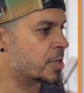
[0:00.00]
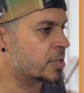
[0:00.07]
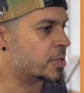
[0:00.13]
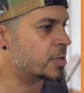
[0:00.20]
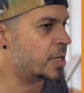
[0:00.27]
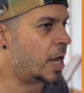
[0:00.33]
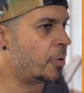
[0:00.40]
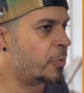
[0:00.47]
So
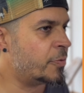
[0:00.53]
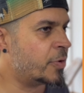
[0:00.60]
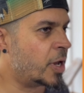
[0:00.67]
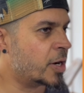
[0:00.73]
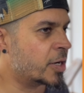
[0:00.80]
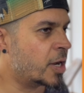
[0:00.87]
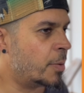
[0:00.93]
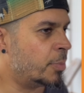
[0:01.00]
now we've got
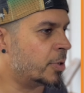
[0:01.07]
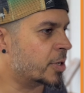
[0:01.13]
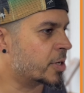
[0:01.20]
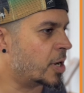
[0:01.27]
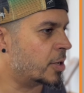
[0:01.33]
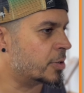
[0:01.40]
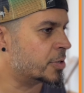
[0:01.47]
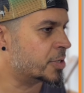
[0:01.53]
a couple of
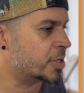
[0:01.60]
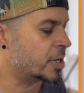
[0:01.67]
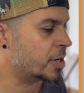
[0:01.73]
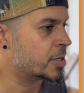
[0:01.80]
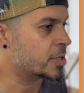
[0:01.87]
colors here.